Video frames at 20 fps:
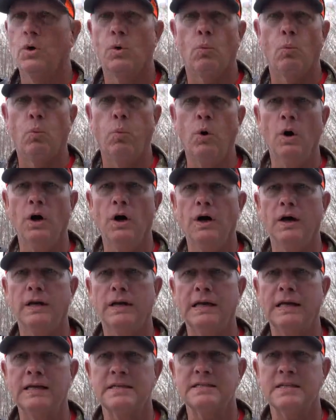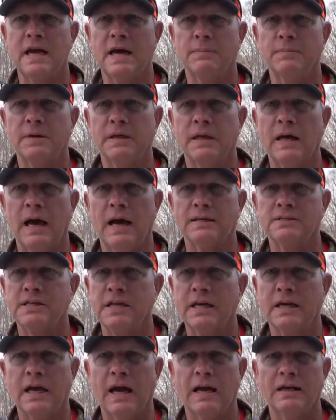What is happening, guys?
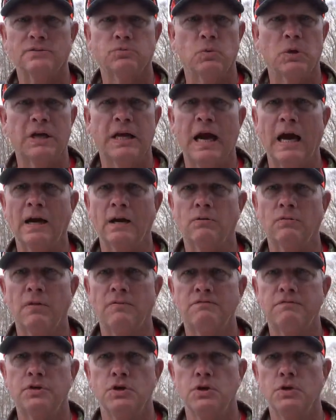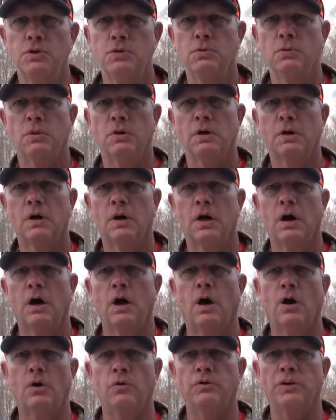Hey guys, we got a review
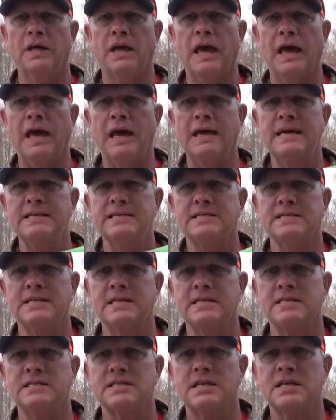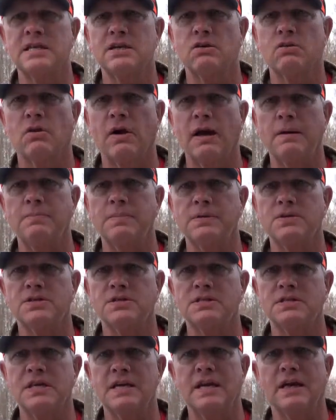on the ACC Crappie
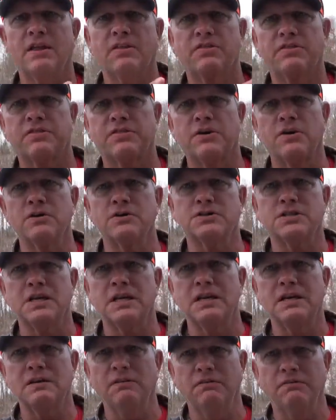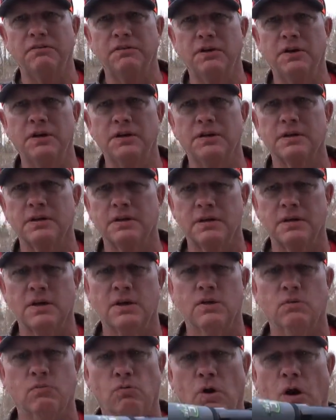Stix 13-foot
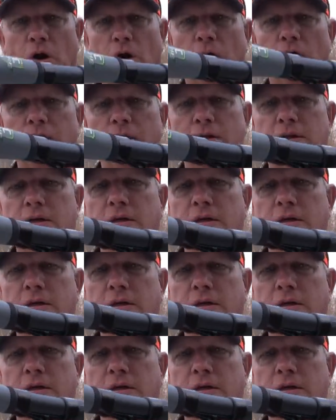rod